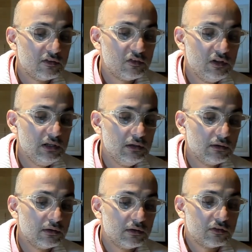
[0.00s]
t,
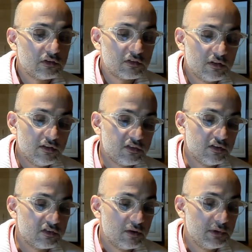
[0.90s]
just let's say
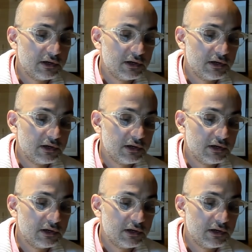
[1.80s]
summary